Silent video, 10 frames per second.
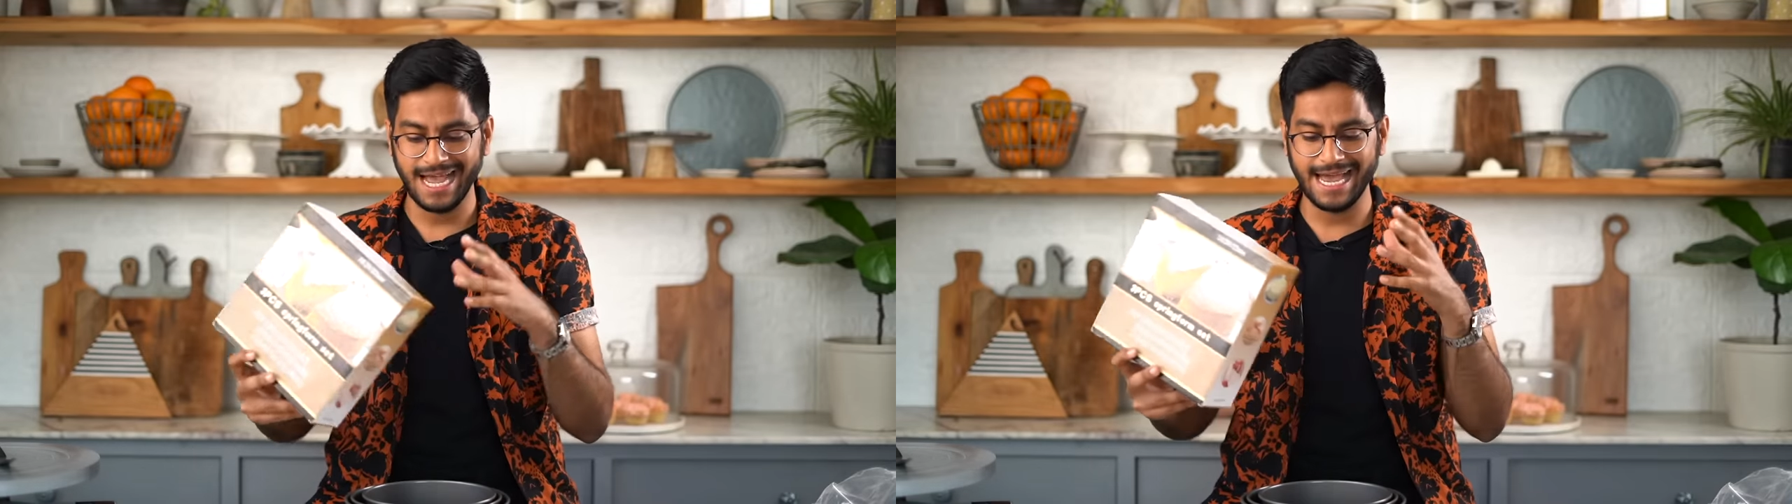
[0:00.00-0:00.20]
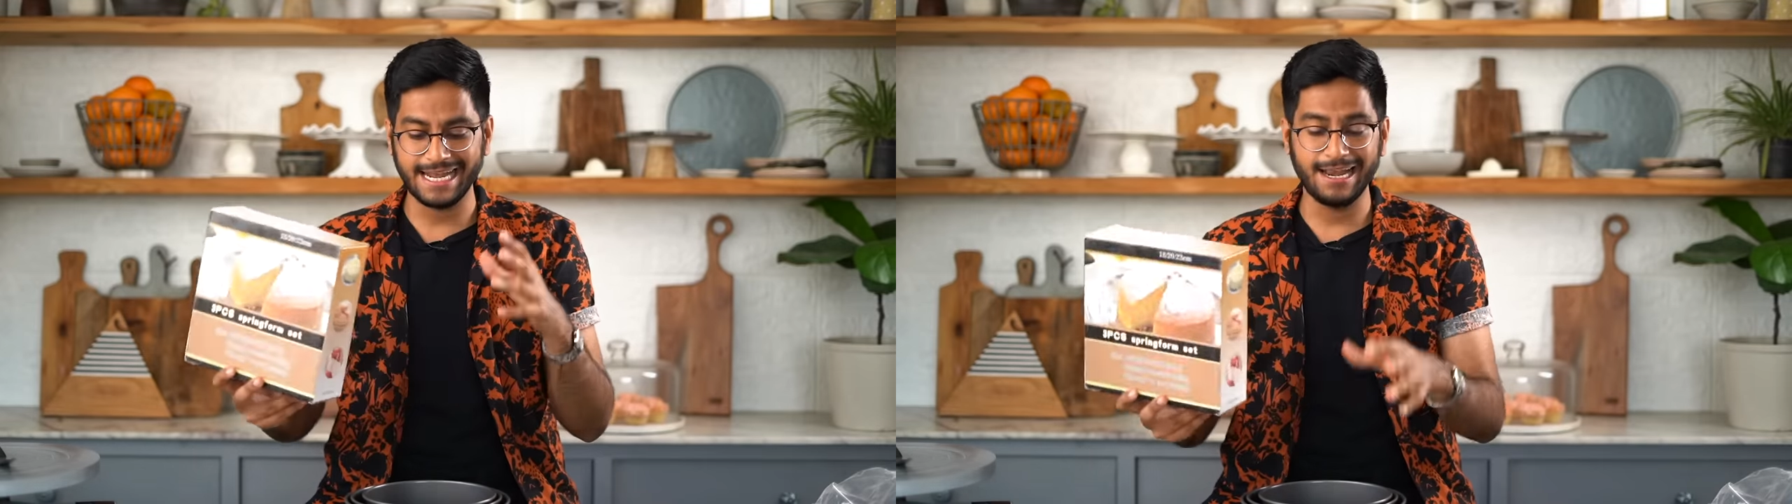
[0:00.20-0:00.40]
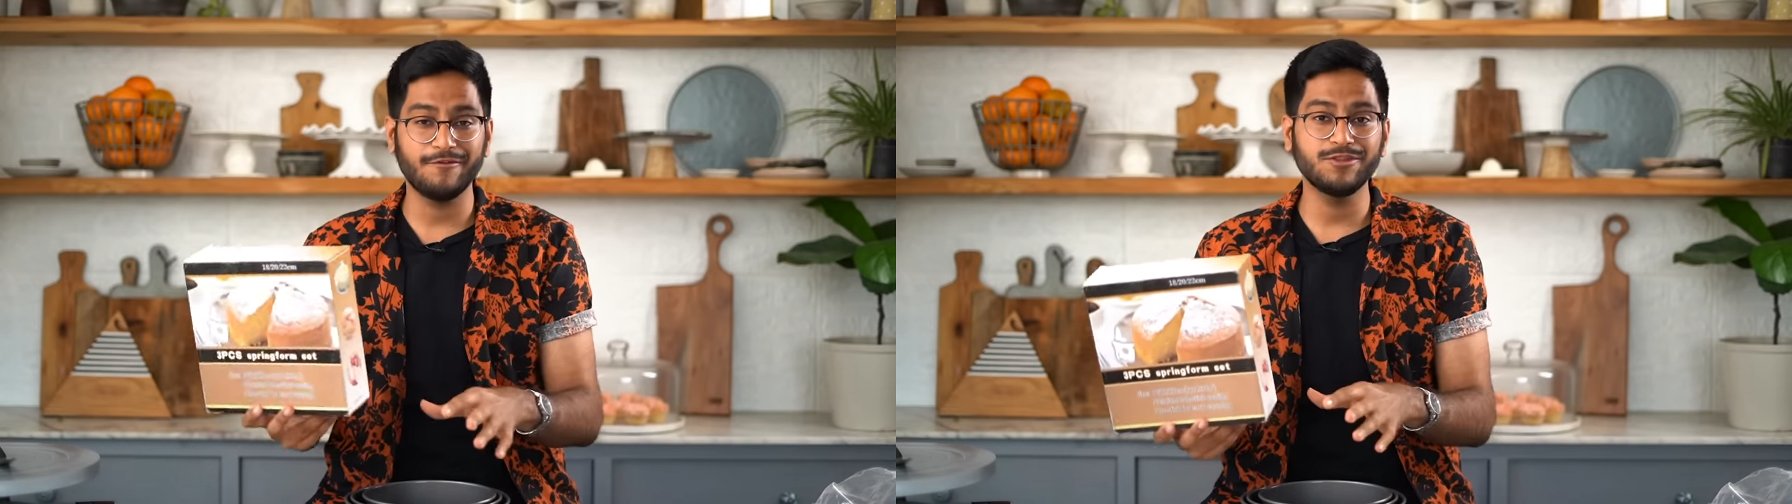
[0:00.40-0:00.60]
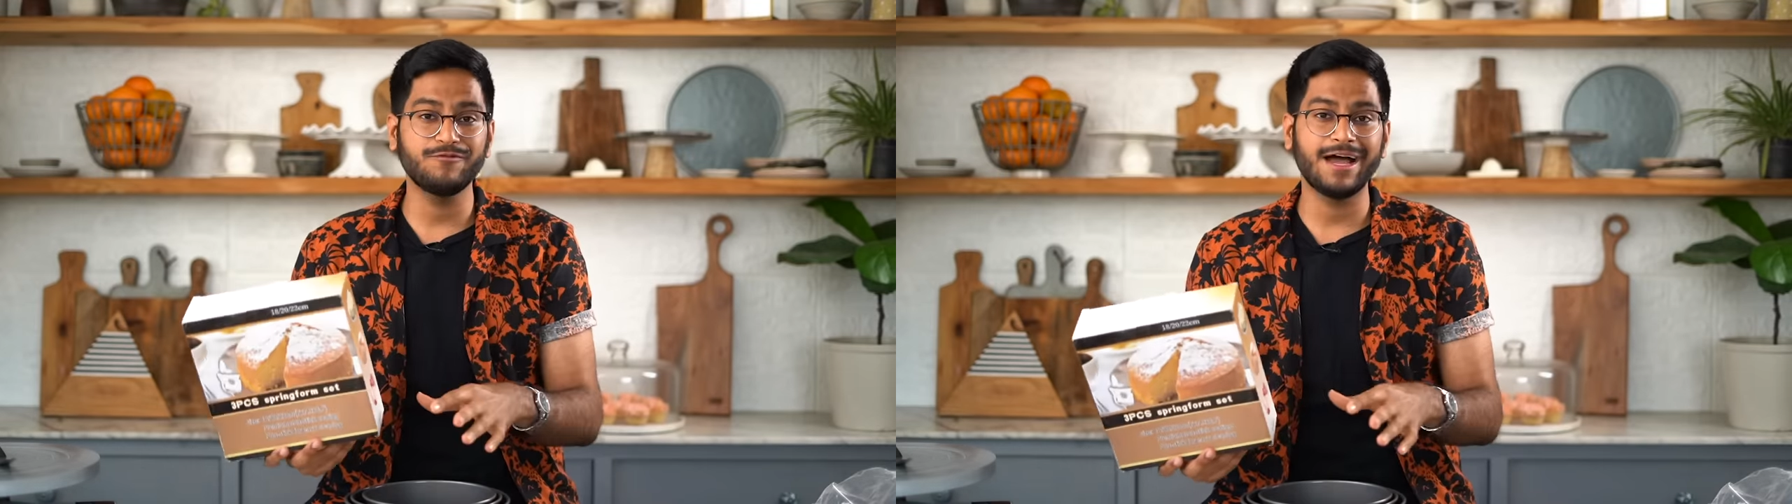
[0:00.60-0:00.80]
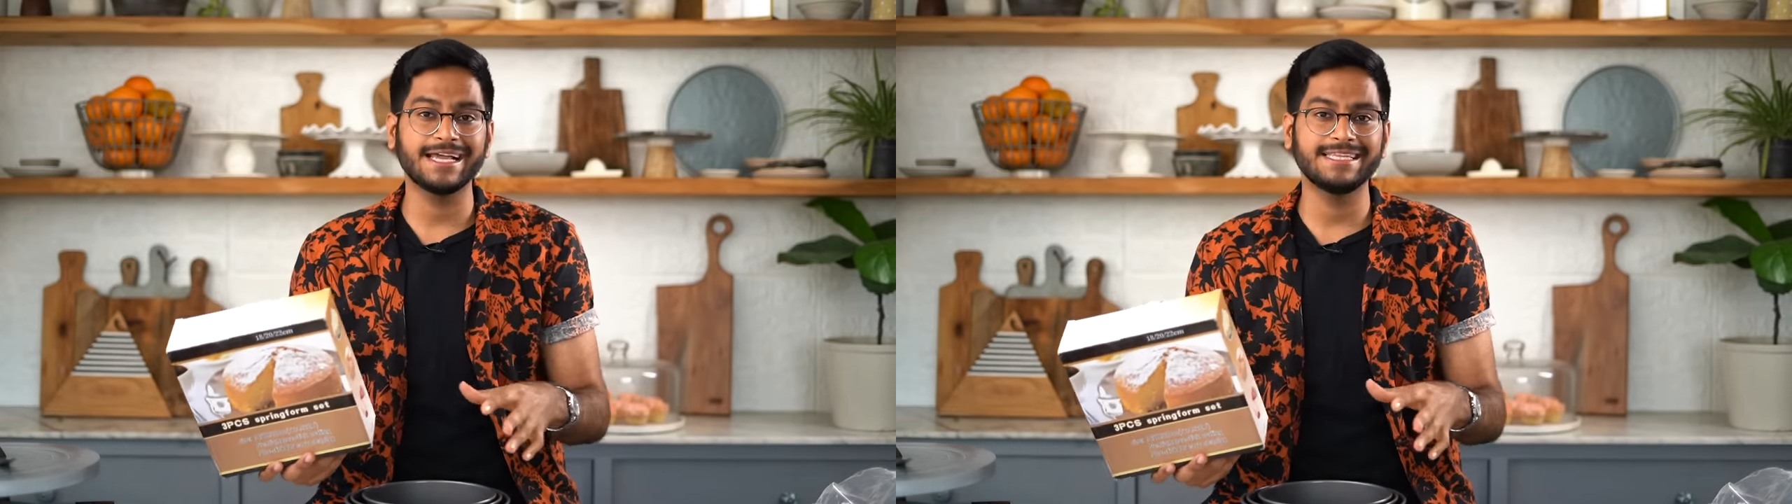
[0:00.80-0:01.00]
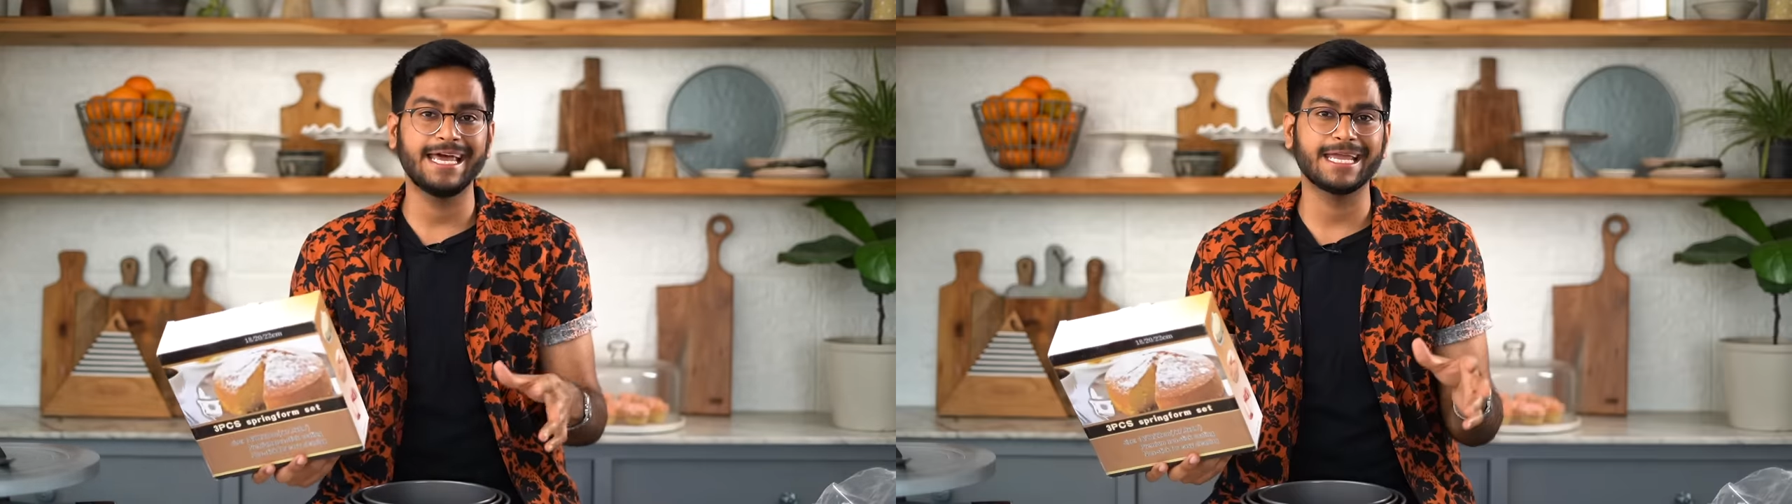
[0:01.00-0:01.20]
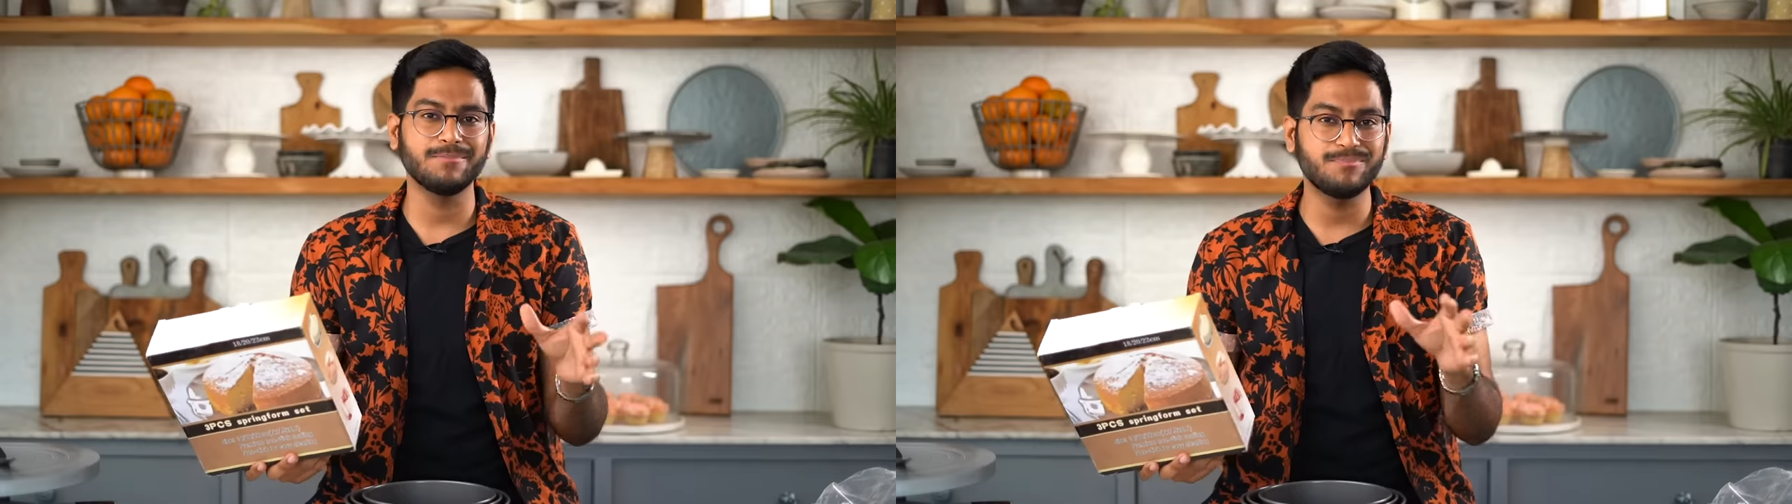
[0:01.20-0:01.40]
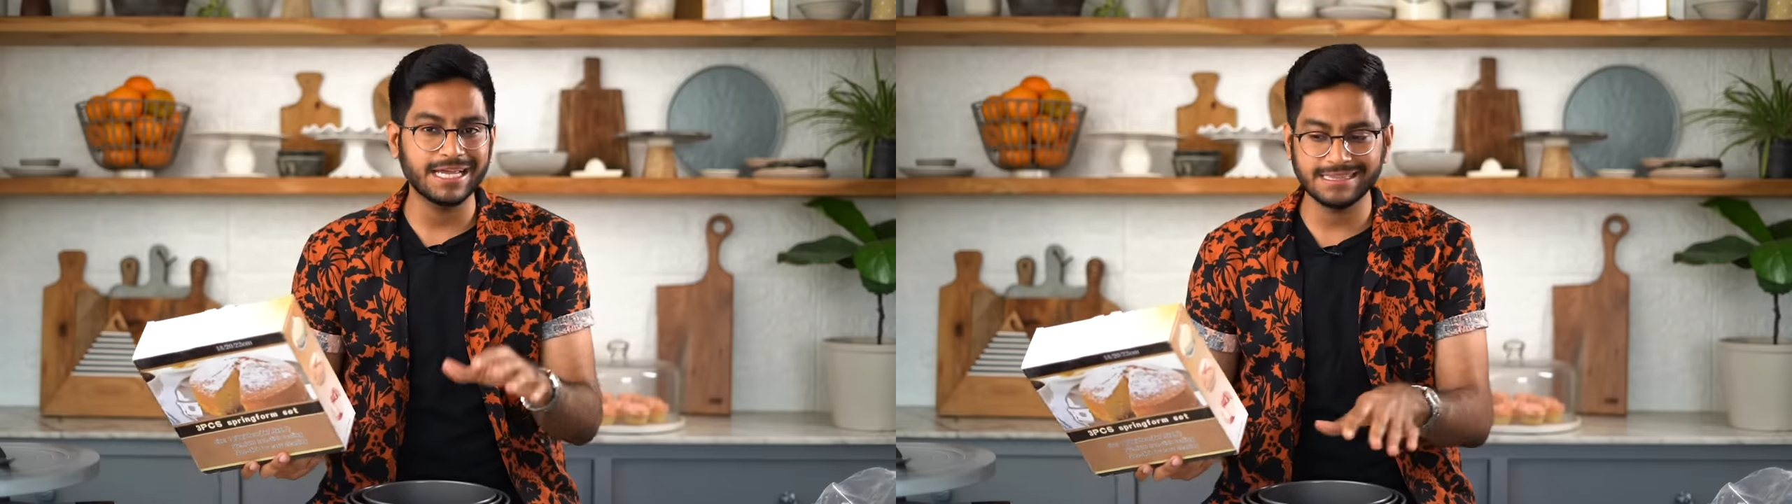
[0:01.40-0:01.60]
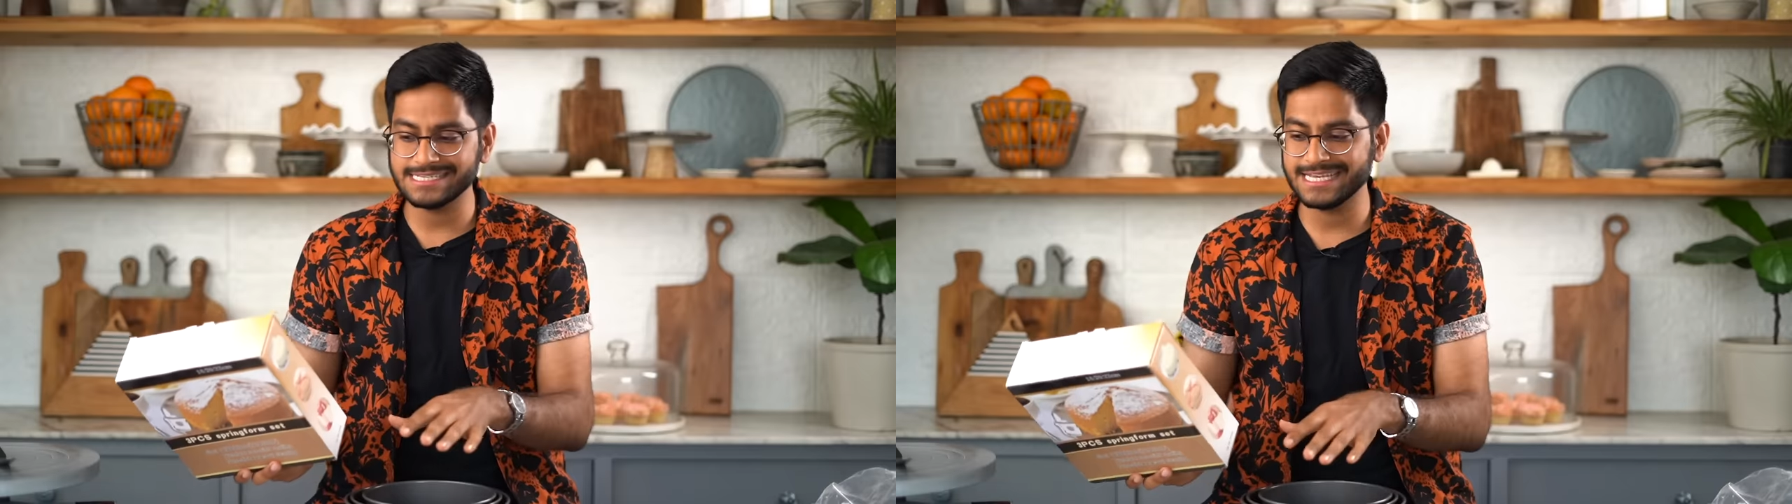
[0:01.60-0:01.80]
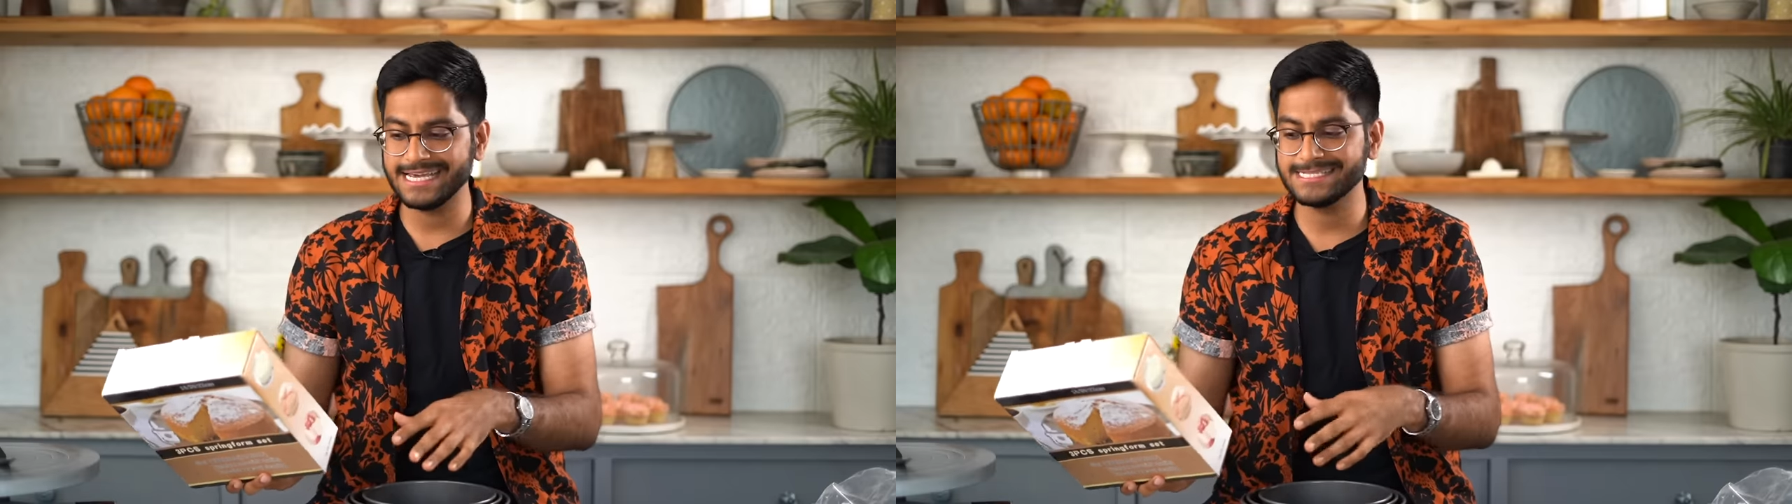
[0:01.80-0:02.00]
and I love the fact that I can pick the
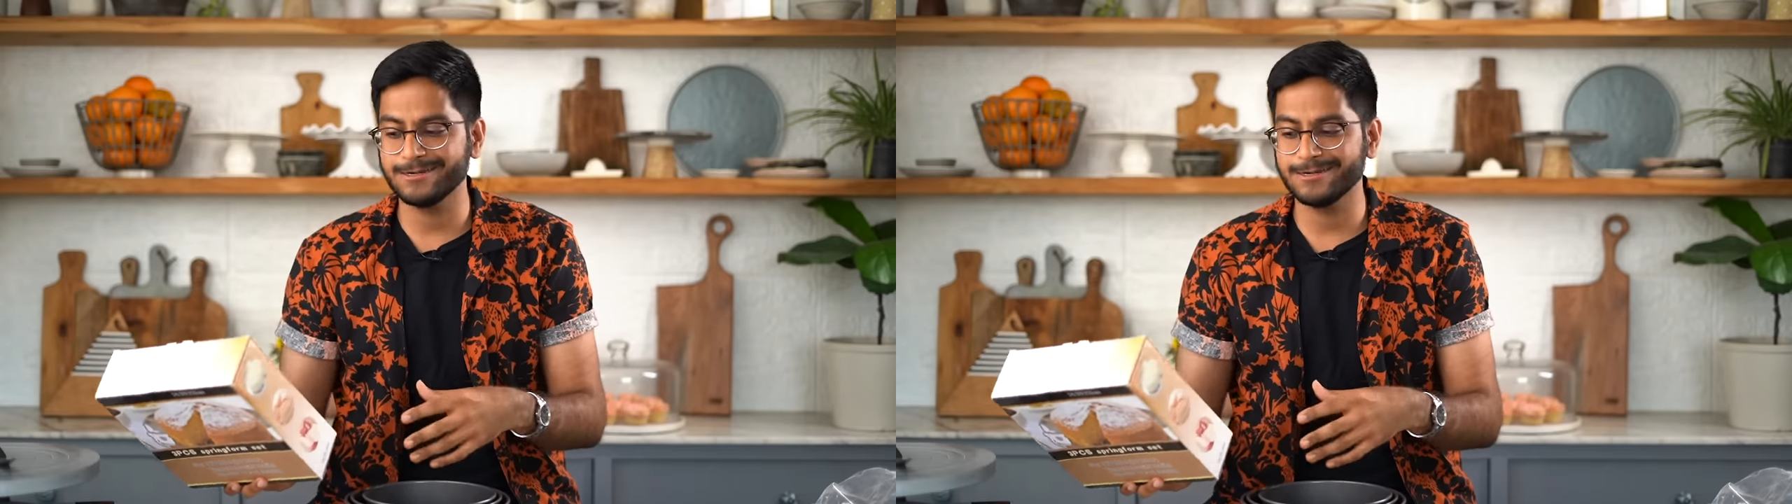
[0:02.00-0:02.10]
size